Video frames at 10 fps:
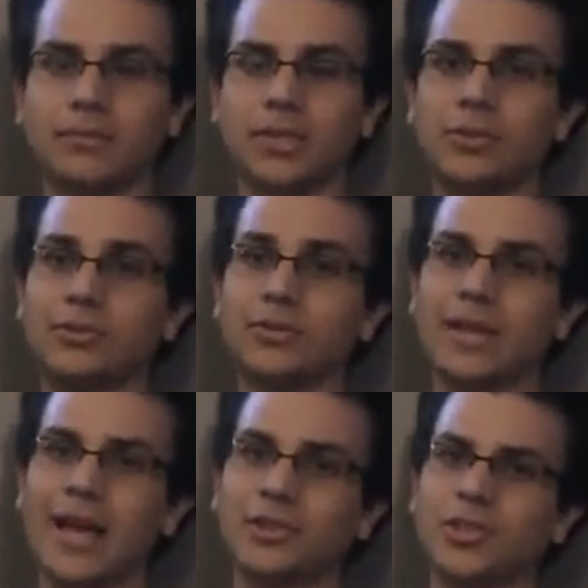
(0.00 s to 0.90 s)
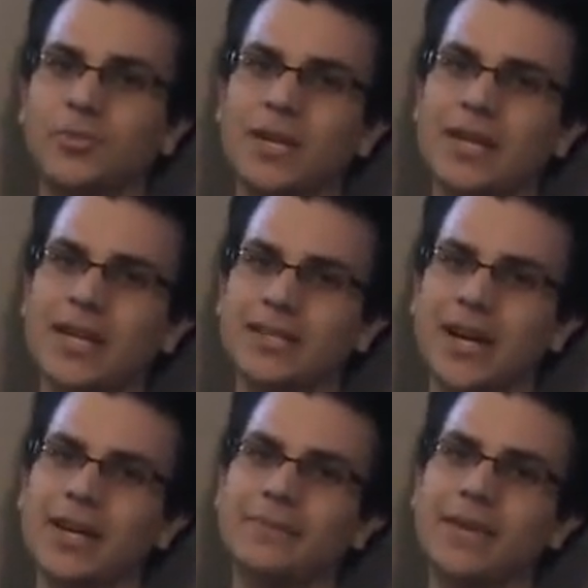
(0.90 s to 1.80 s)
You don't actually spend any
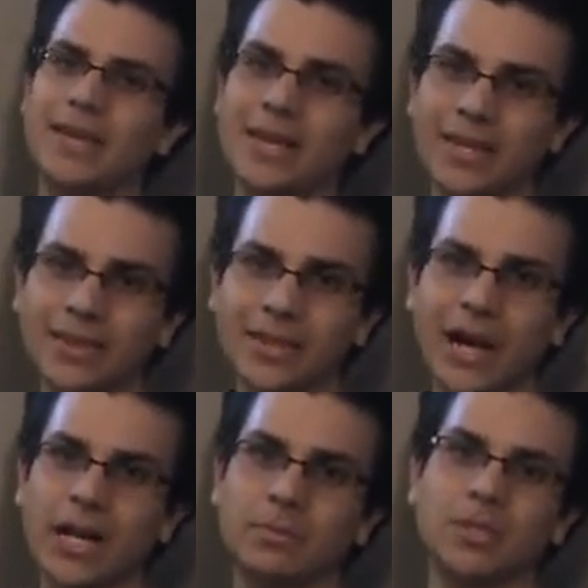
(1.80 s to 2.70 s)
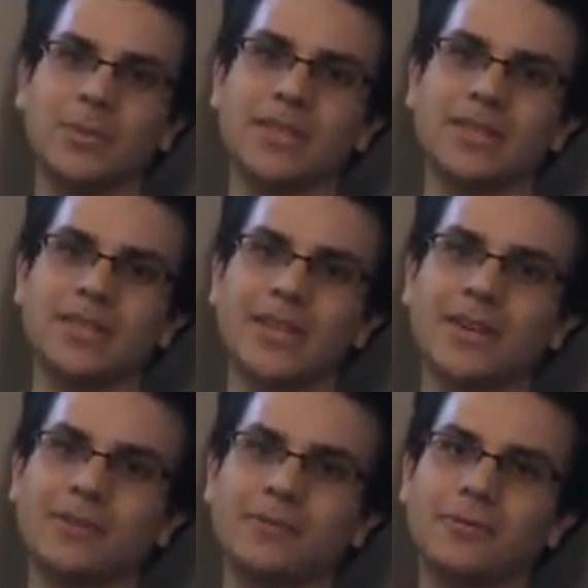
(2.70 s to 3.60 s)
time in the hyperspace
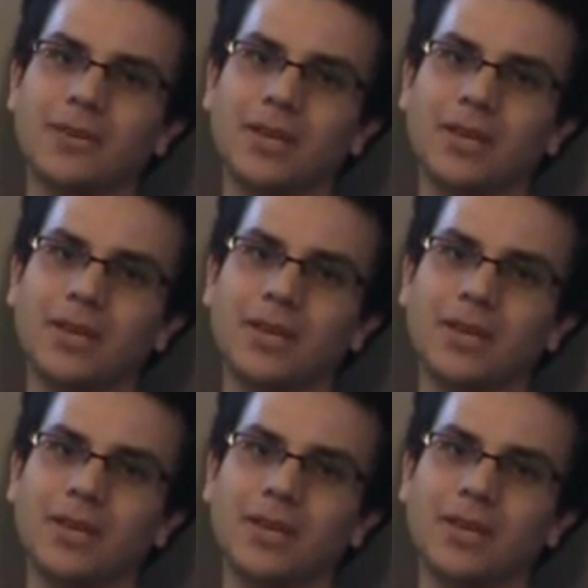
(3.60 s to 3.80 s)
itself,